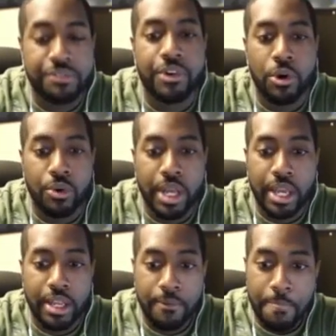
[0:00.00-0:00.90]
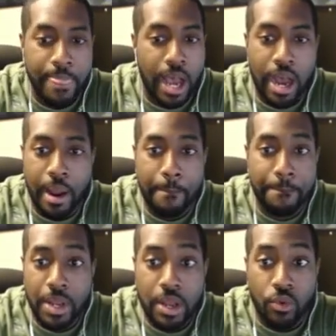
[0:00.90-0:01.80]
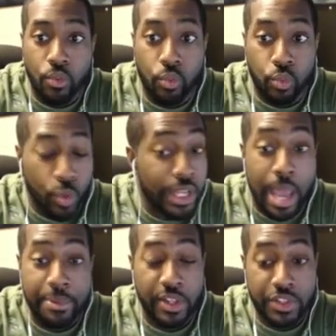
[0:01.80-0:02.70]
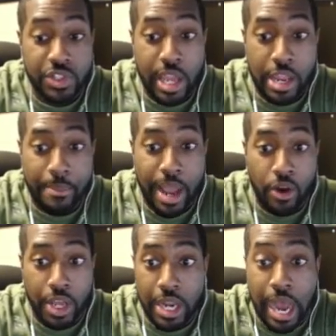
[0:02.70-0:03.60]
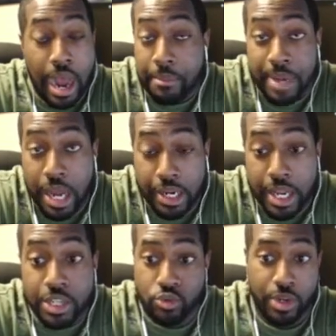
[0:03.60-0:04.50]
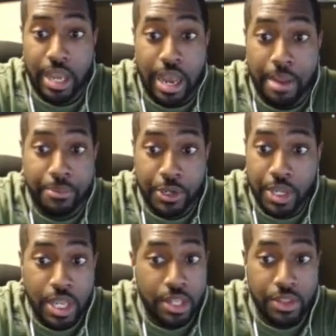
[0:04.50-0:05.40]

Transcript: phone. And I'm really happy that this came out. And I'm not an Android guy, but